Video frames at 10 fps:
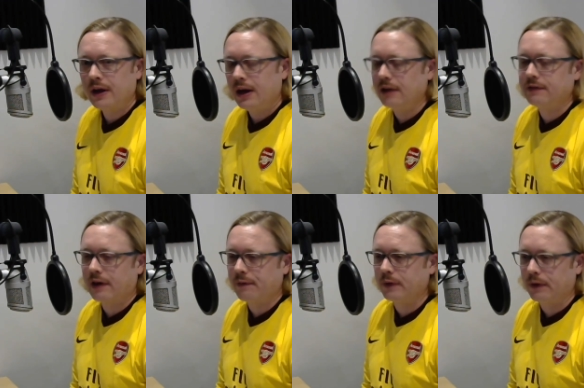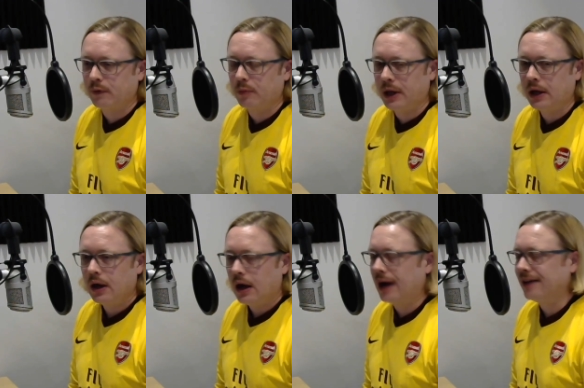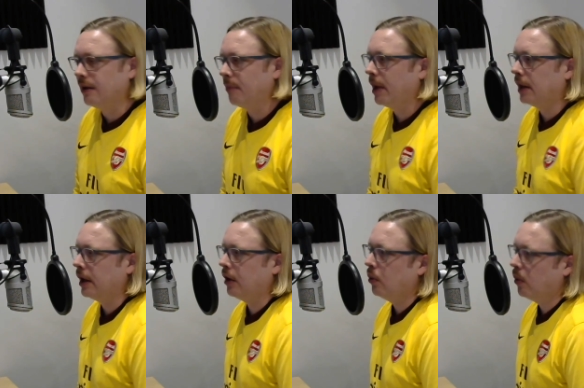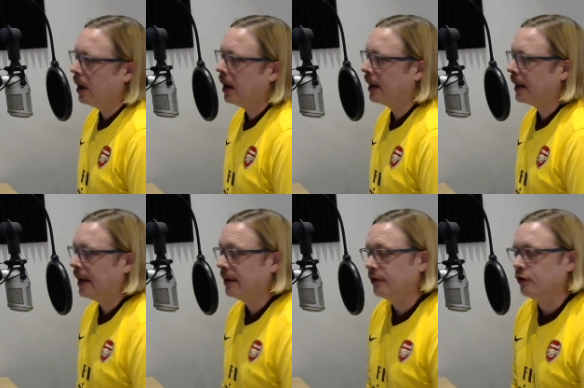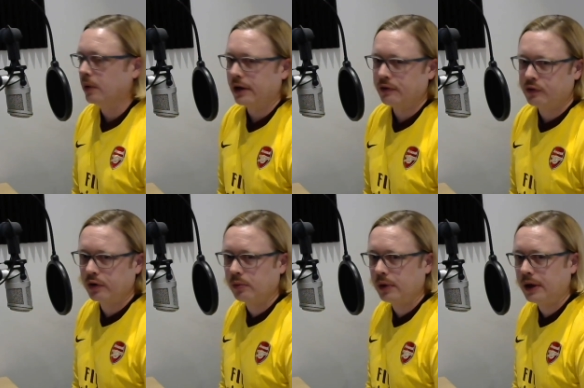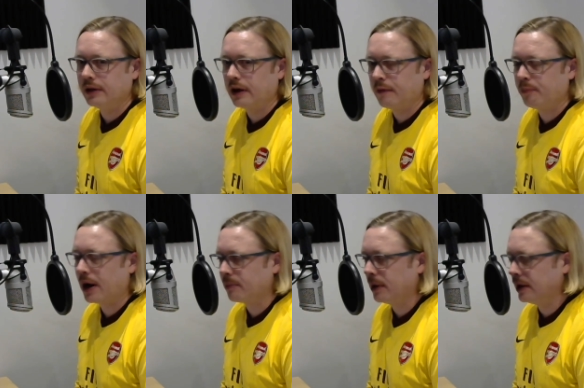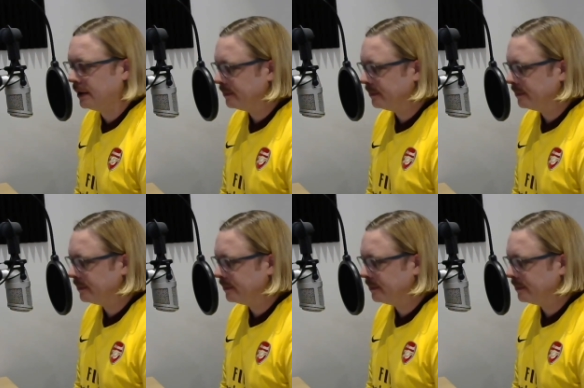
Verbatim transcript: It's definitely for me uh, Ndombele, Aouar, and then to a lesser degree the left back Mendy